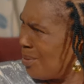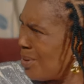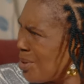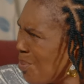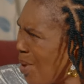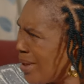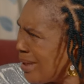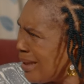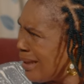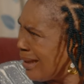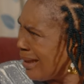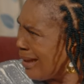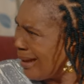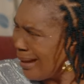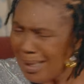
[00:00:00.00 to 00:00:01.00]
Which money?
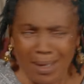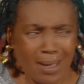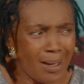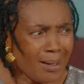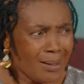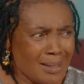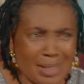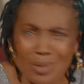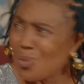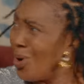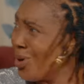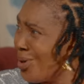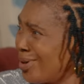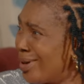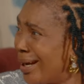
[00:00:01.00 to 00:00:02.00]
This
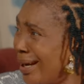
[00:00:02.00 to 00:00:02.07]
one.